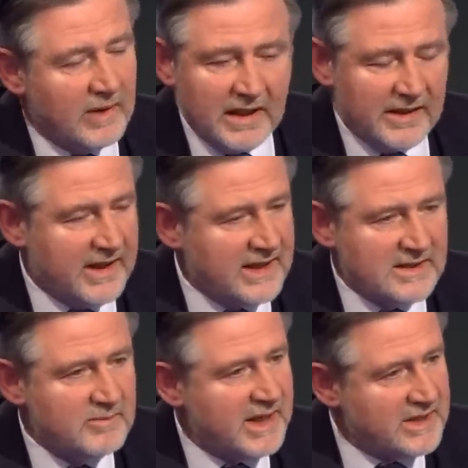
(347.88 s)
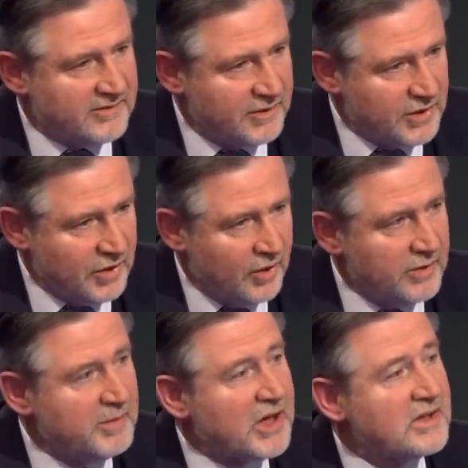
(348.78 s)
Well, that's a matter for
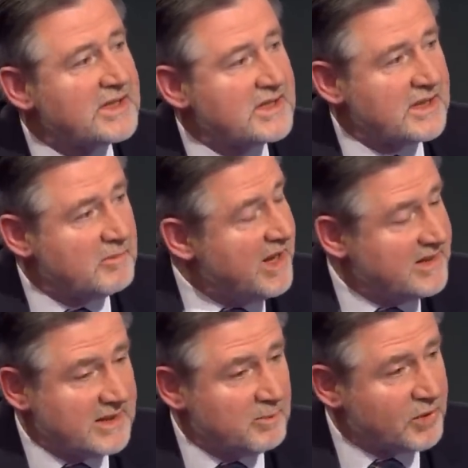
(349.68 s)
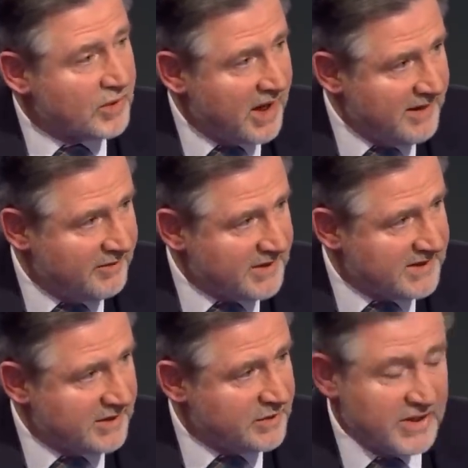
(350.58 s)
Don, because it's a private
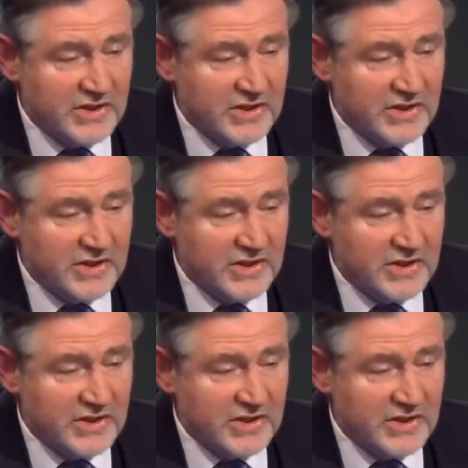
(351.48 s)
situation.